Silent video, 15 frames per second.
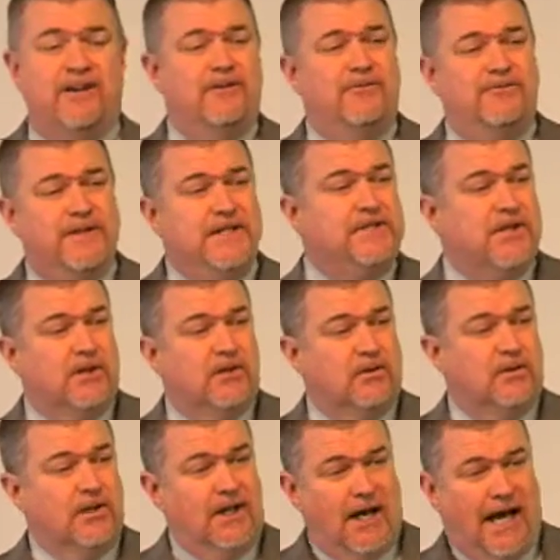their
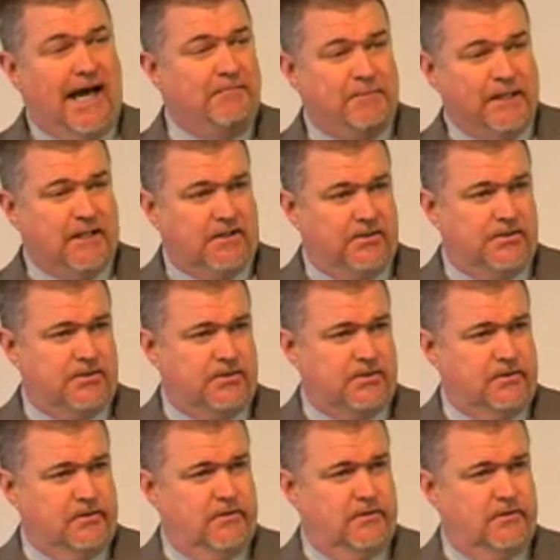physical happiness.